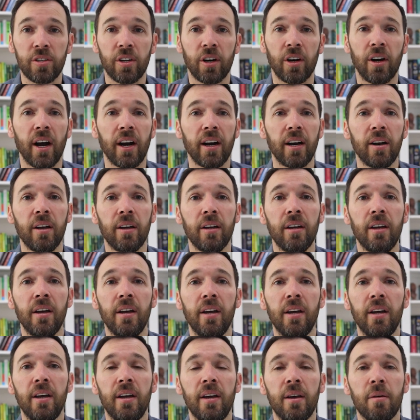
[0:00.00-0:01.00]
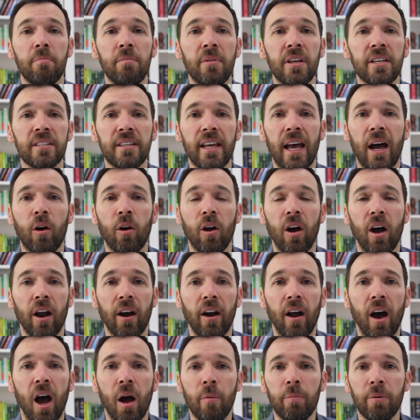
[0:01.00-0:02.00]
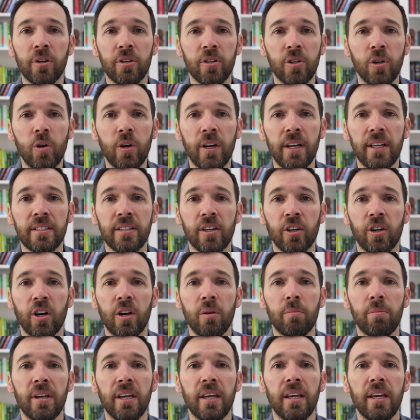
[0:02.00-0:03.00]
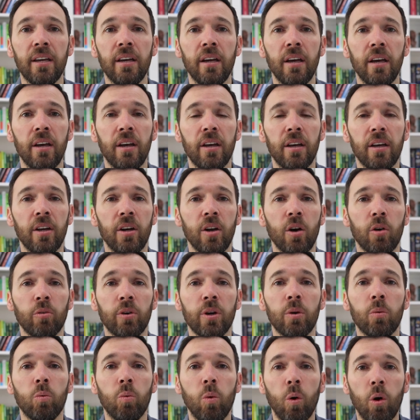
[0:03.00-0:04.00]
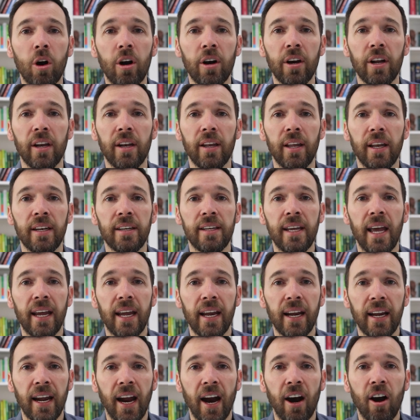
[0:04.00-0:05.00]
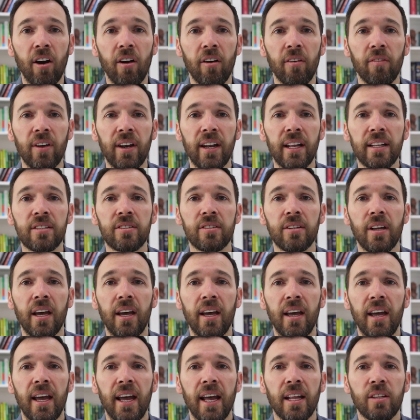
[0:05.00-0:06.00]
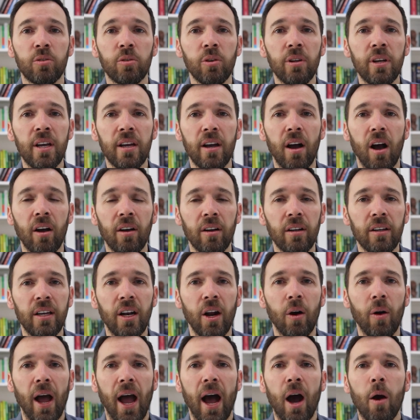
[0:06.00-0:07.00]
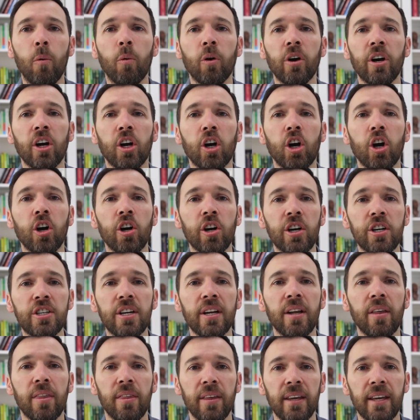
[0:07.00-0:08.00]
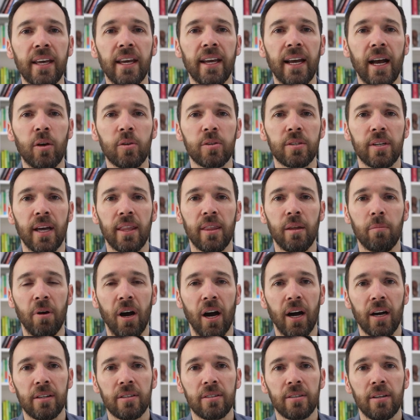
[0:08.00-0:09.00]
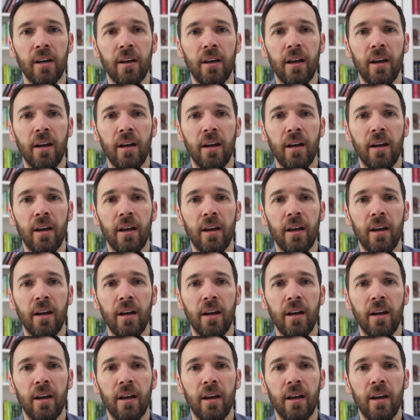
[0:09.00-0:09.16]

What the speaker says: They're not going to miss out on opportunities. They're going to be, rewarded and taken care of. And it's really, how we're encouraging thinking outside the box.